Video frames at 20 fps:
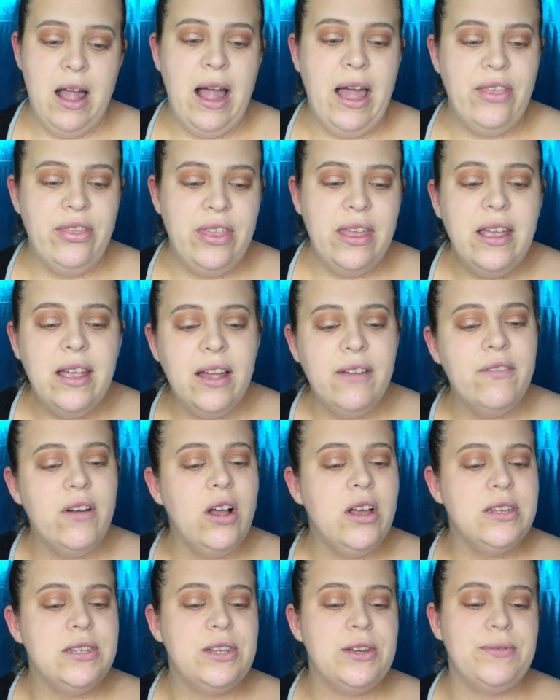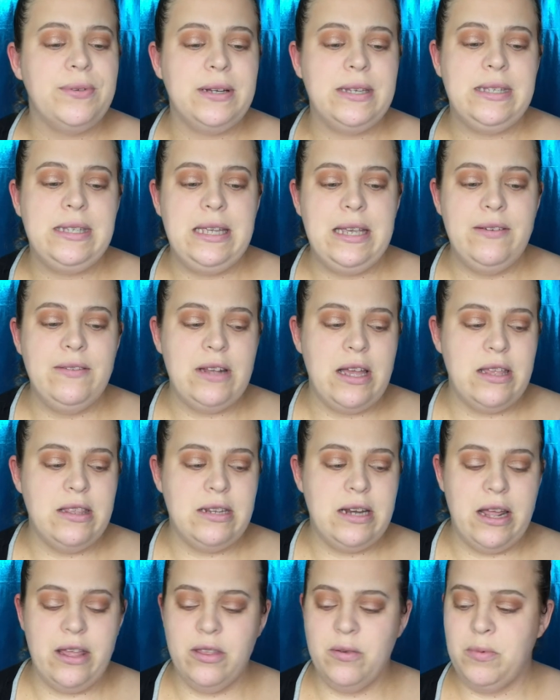I think I've also received
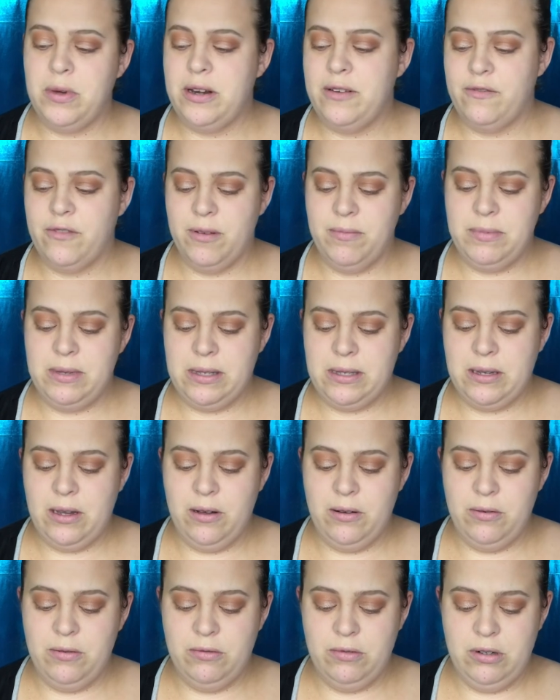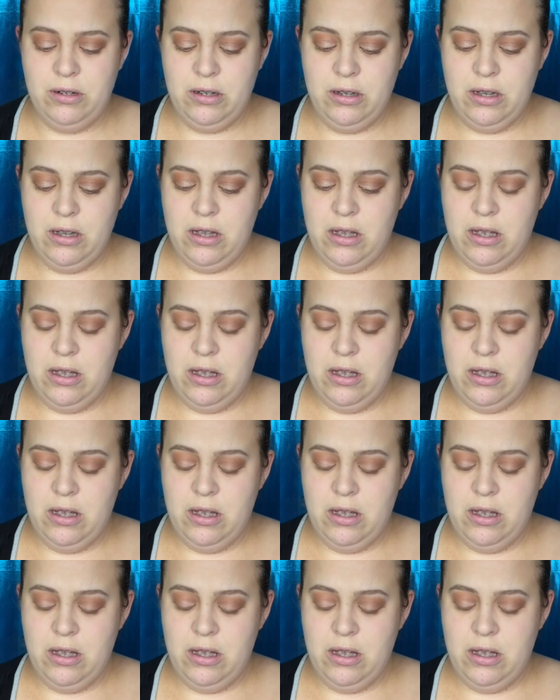another one from Scone,